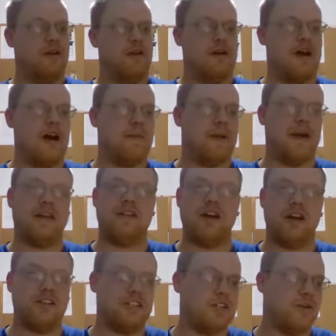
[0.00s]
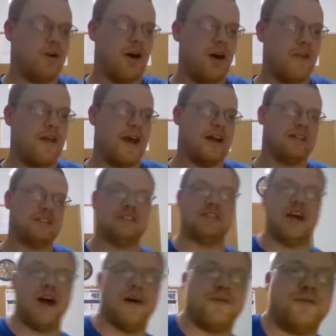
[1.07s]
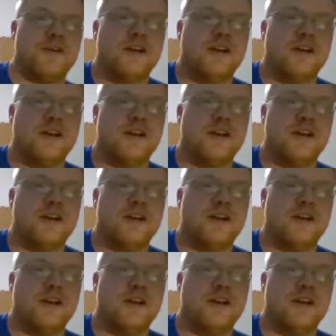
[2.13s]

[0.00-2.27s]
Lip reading: It tells you all that stuff.